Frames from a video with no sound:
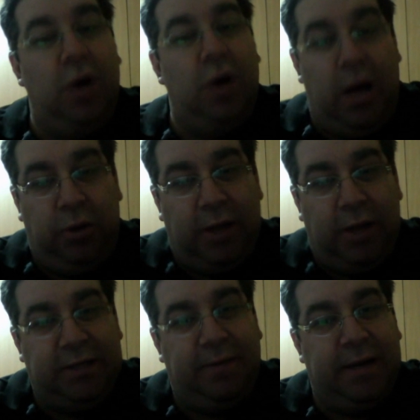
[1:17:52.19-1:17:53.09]
Allah
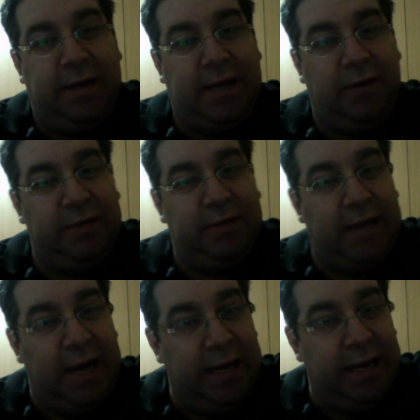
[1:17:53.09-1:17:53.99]
Tabaraka wa
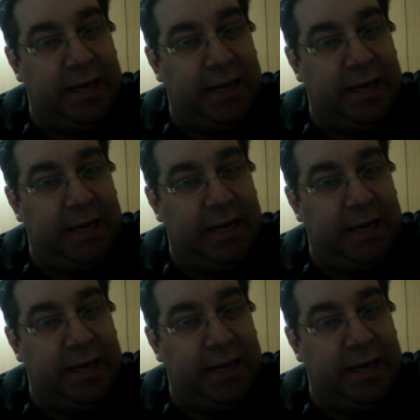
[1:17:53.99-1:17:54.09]
Ta'ala